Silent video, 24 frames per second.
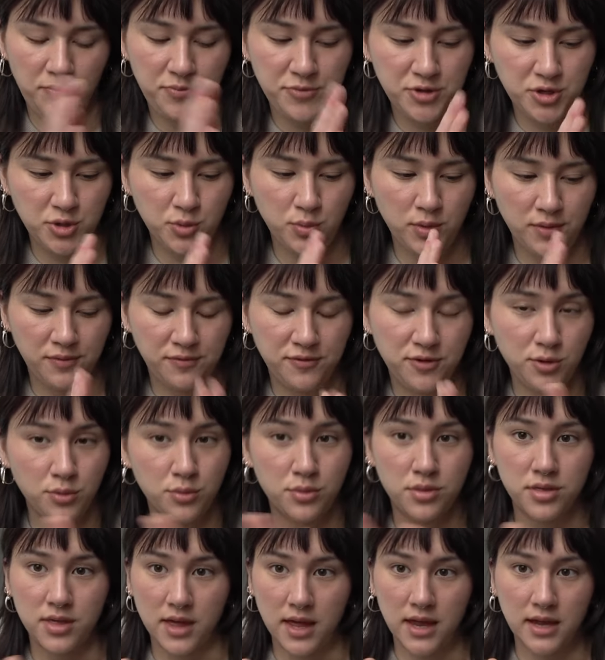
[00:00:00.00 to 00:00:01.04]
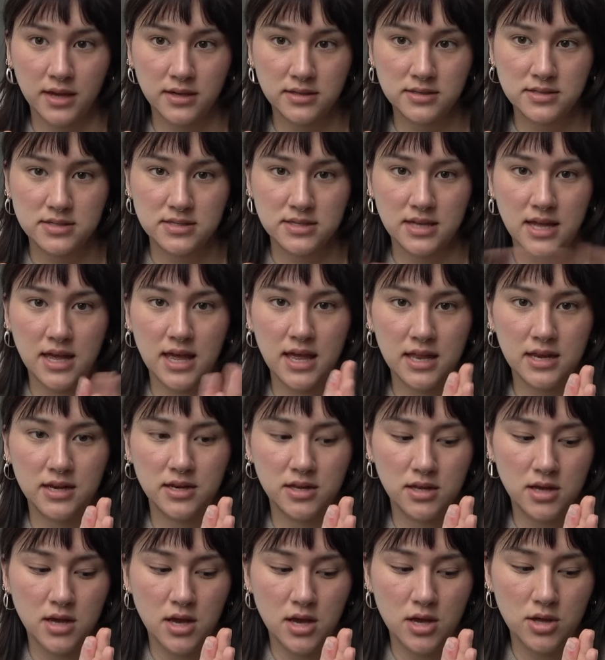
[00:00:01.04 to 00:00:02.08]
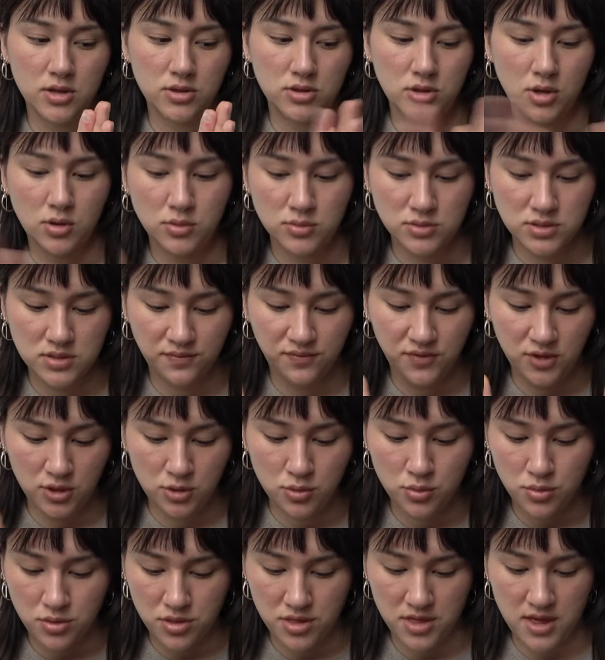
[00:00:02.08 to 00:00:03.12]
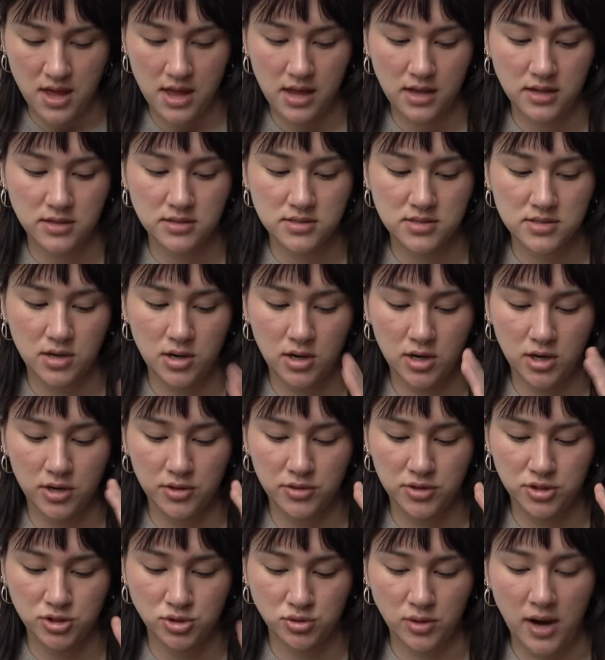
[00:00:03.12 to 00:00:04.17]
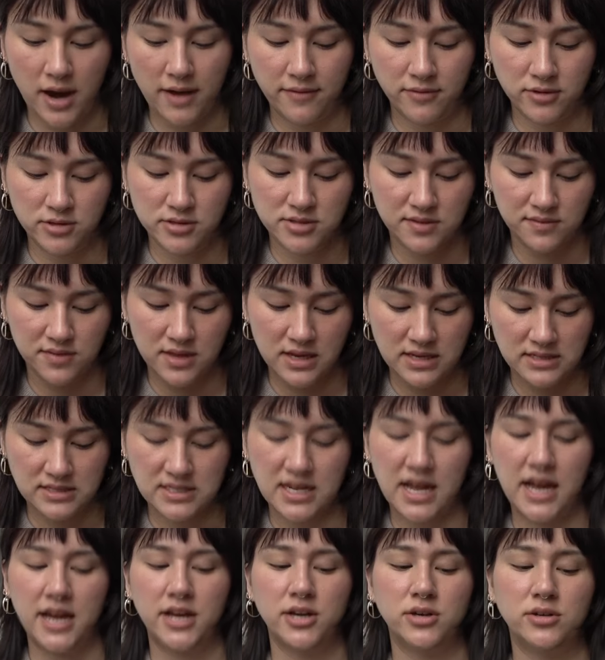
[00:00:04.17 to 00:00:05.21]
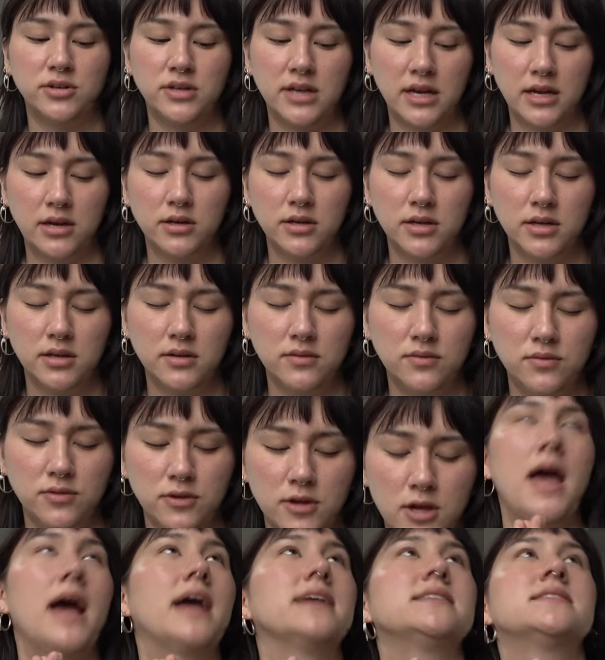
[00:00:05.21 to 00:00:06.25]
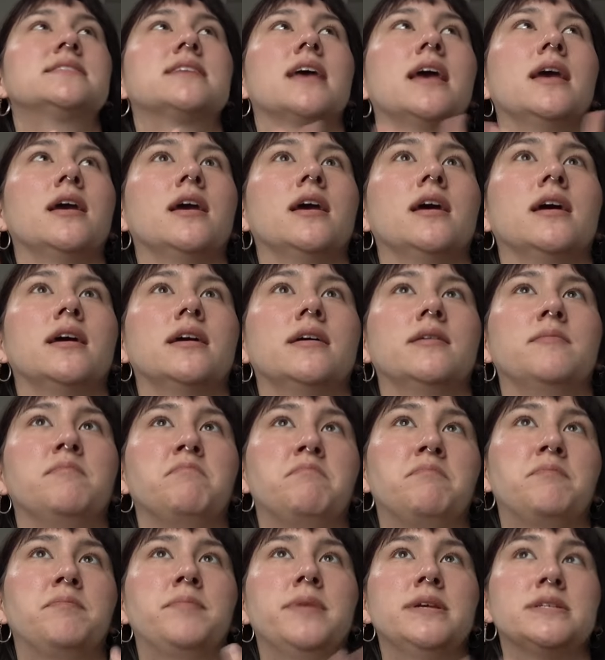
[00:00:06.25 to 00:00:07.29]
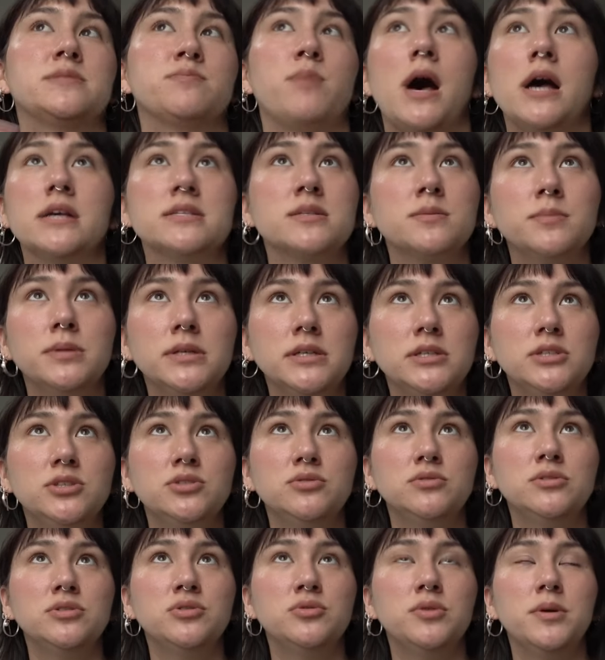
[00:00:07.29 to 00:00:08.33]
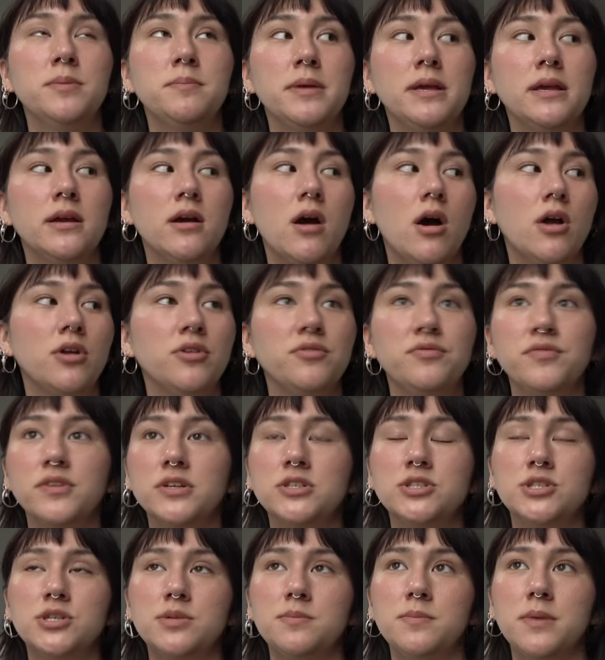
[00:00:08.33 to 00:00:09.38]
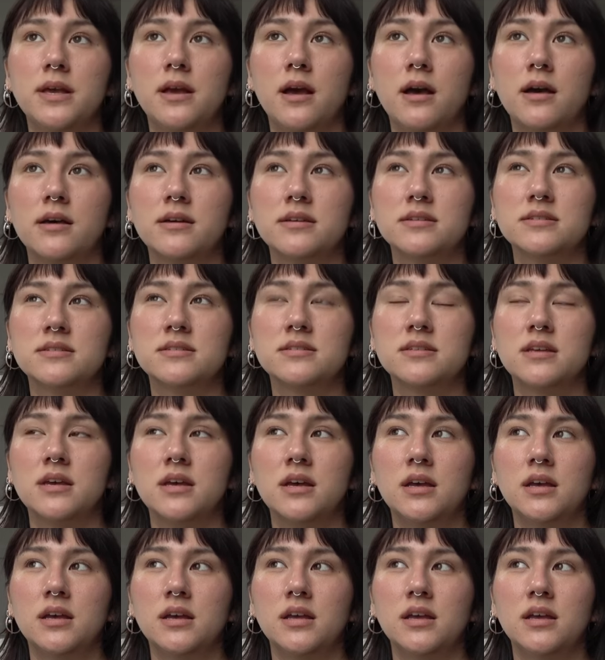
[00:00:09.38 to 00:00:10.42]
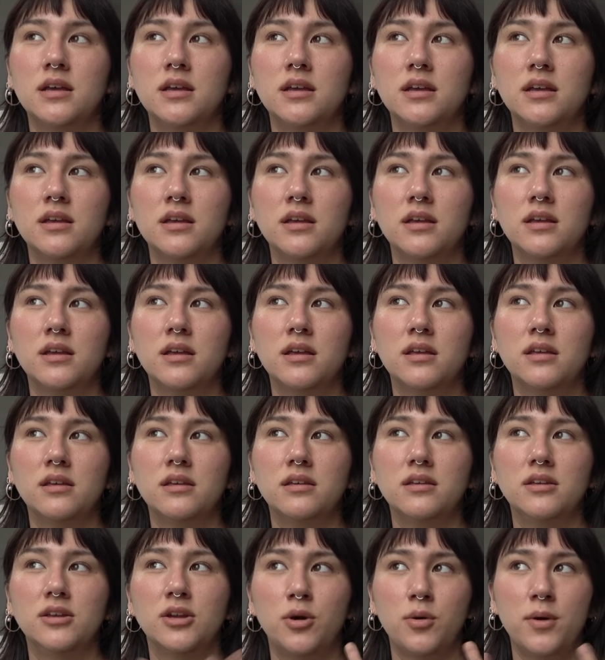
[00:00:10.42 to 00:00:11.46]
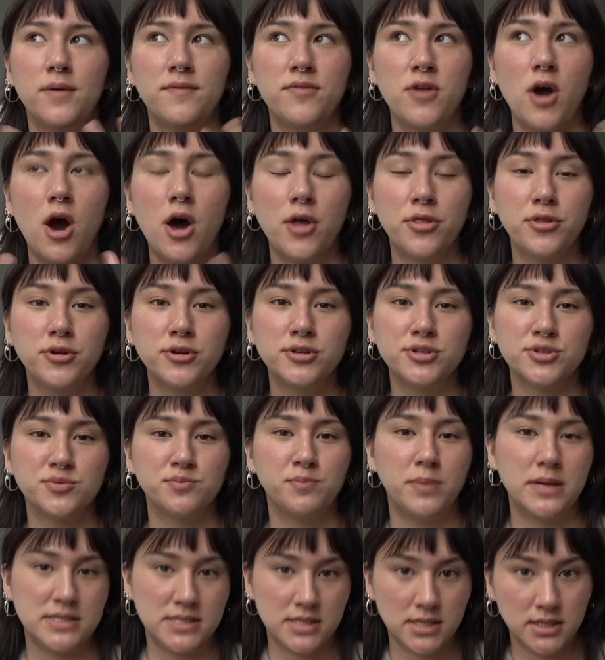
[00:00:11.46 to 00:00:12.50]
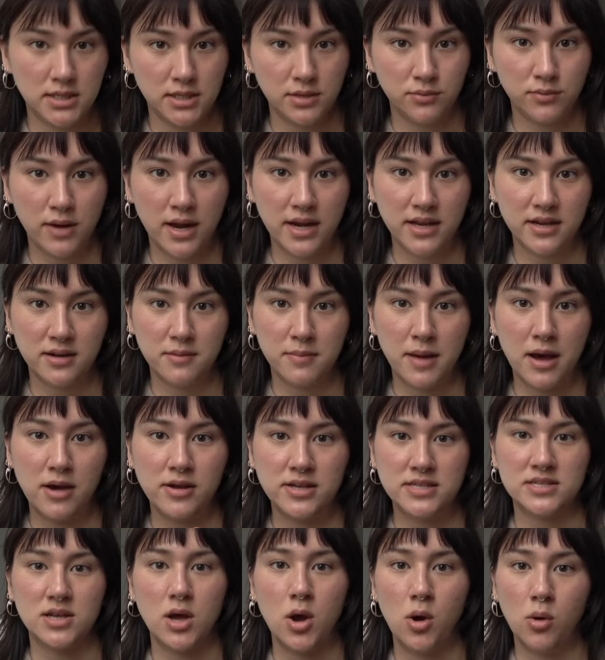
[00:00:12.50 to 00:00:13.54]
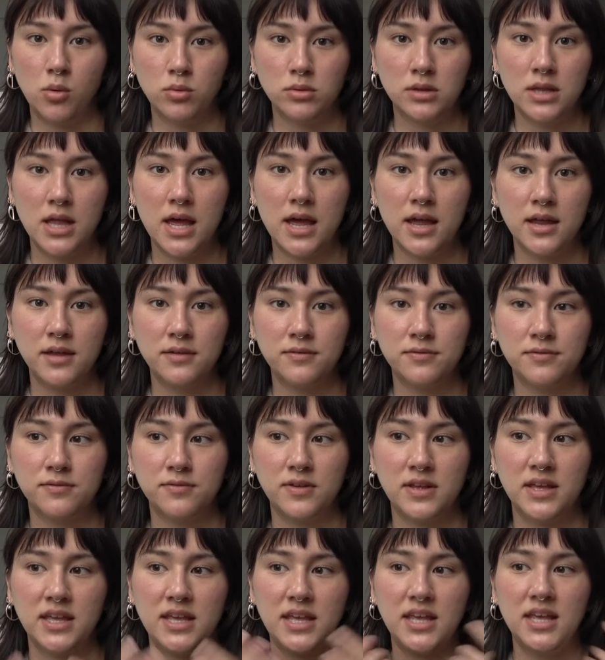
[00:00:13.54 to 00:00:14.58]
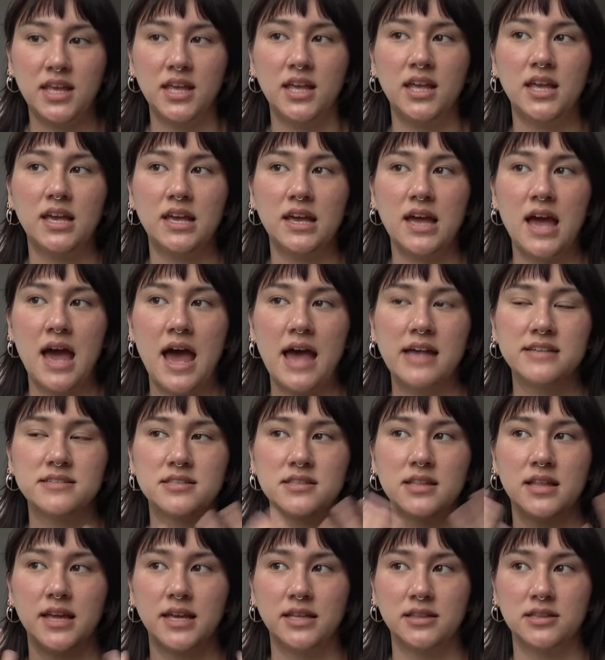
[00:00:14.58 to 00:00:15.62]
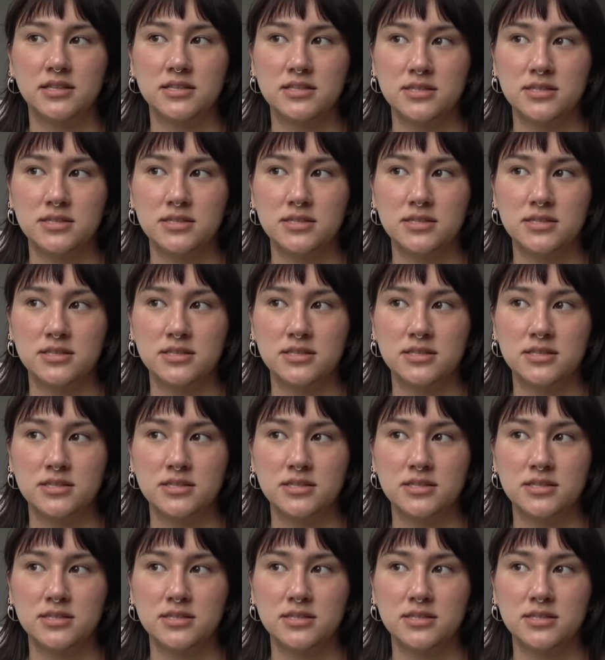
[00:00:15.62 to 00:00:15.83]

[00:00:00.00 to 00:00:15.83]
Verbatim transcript: to a few things and those few things are the drivers of the entire narrative. I say it is possibly due to it being autofiction because you know, if the author is basically writing about his own life, he has like the